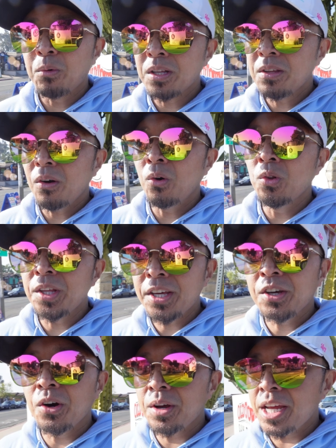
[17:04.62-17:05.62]
would only
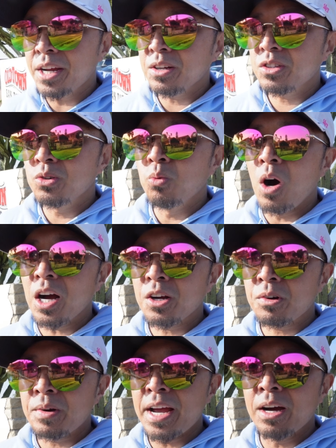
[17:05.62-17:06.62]
go here to walk
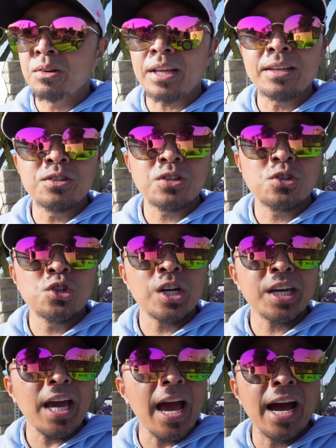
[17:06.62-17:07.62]
around and just
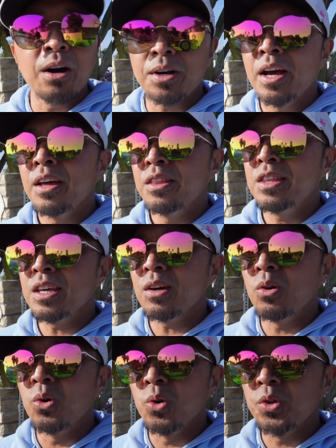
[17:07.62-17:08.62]
check out
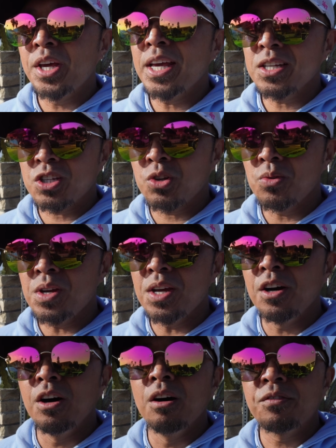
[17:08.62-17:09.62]
the old history
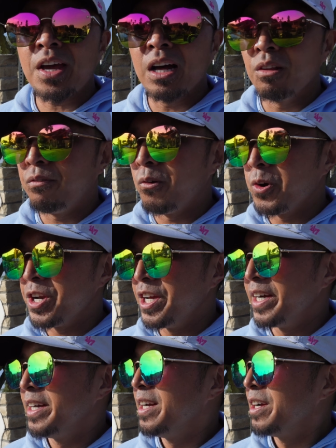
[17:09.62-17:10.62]
of
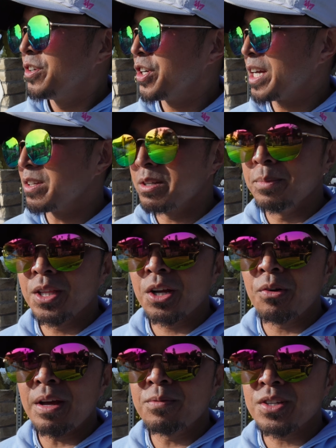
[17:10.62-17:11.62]
California, check out some of the
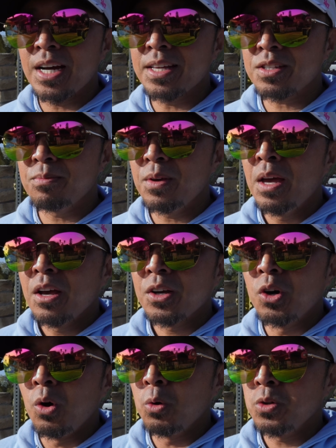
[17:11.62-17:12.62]
grave sites, go